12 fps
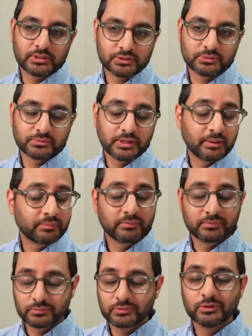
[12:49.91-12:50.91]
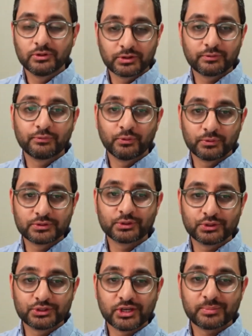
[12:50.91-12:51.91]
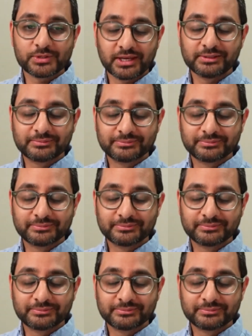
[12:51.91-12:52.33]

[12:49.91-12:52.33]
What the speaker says: So yeah, looking forward to good times ahead.